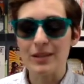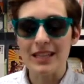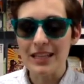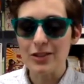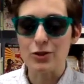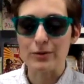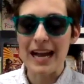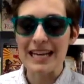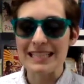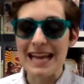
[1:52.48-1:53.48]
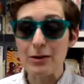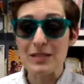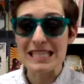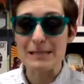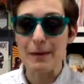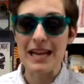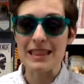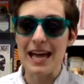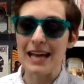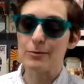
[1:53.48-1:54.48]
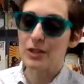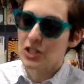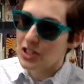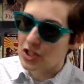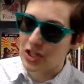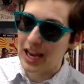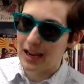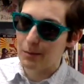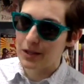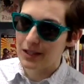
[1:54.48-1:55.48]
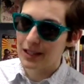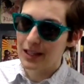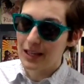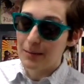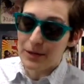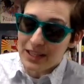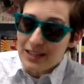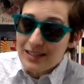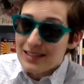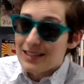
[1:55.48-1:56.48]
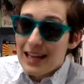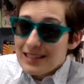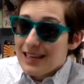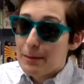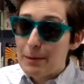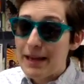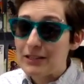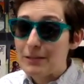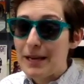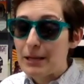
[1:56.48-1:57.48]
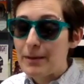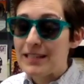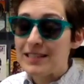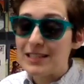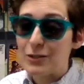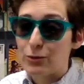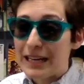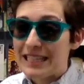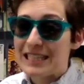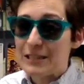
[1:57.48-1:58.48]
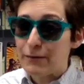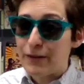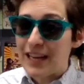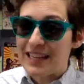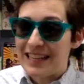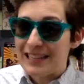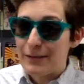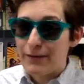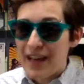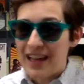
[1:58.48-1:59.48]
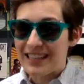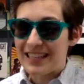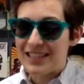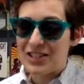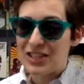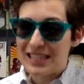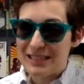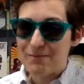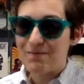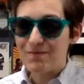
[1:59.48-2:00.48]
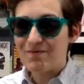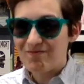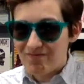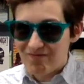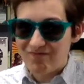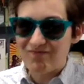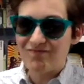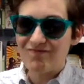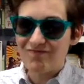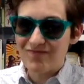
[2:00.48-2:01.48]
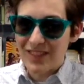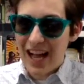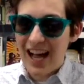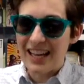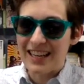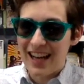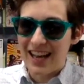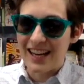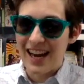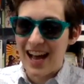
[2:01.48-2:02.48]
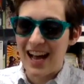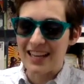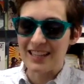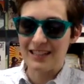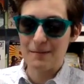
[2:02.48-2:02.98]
getting dragged down despite that, which is a shame. Because that snappy panel-to-panel pacing is great. It's funny, it's fun, it's just on and on and on.